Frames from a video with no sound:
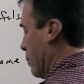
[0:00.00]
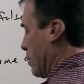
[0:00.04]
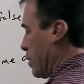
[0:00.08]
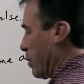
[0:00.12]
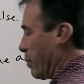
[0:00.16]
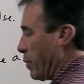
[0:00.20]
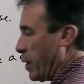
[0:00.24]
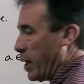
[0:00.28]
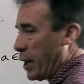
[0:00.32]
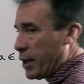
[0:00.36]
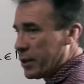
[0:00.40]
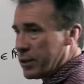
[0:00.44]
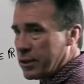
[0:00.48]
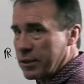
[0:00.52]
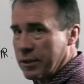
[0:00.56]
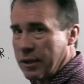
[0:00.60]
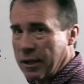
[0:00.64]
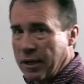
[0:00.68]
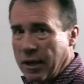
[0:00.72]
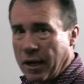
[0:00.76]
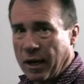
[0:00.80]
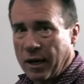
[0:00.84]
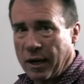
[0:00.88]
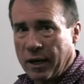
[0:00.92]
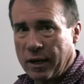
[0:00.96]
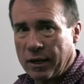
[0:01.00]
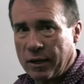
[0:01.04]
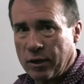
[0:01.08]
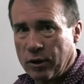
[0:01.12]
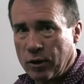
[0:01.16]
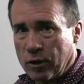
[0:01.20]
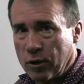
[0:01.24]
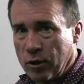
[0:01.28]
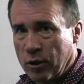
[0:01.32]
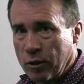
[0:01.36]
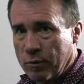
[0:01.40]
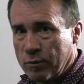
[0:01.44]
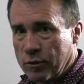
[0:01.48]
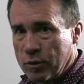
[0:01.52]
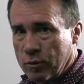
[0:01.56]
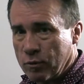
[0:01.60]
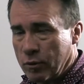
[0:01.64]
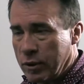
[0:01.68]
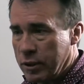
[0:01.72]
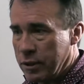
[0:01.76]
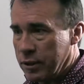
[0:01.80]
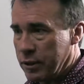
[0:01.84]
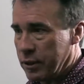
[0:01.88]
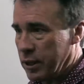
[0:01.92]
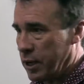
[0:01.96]
replace the A cubed
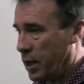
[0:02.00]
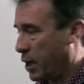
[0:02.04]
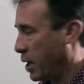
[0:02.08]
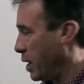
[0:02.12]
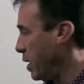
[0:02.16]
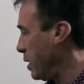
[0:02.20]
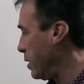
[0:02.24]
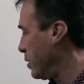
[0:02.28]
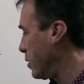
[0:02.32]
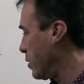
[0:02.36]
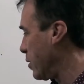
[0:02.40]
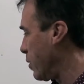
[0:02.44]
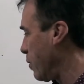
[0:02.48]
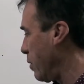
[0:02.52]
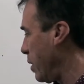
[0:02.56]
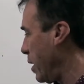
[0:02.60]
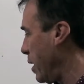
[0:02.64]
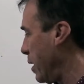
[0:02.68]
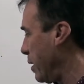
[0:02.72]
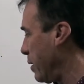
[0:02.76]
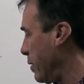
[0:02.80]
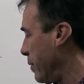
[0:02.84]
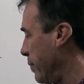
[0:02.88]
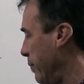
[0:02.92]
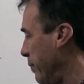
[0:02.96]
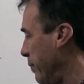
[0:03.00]
with the A squared.